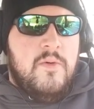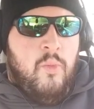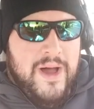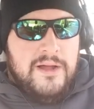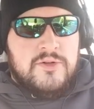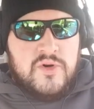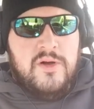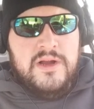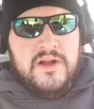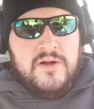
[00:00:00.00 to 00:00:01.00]
While
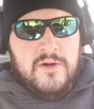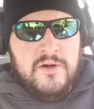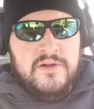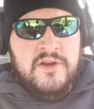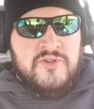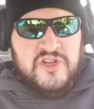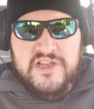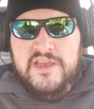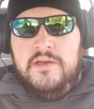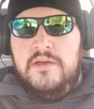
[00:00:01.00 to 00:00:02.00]
drawing a card,
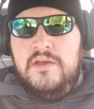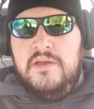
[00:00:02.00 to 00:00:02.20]
usually.